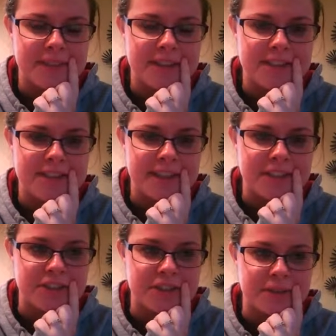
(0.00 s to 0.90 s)
It's okay.
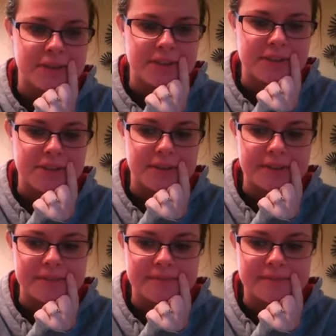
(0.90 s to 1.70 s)
not sure what it's doing.